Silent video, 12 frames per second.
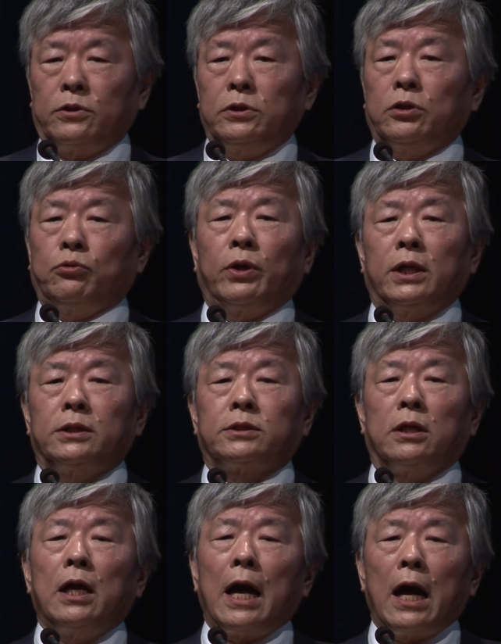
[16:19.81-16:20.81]
You know, what
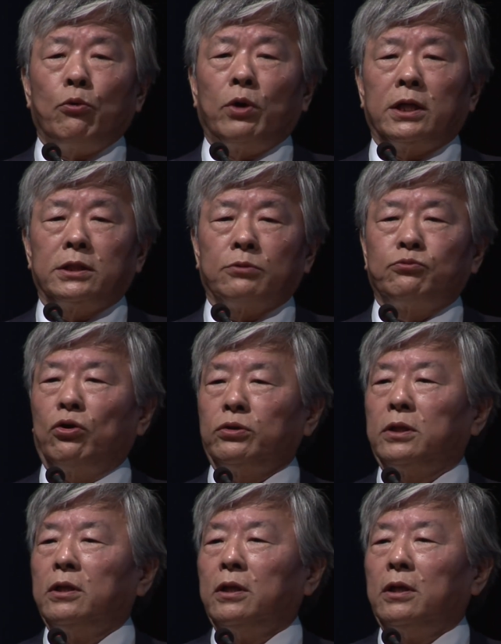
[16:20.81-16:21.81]
is the cross,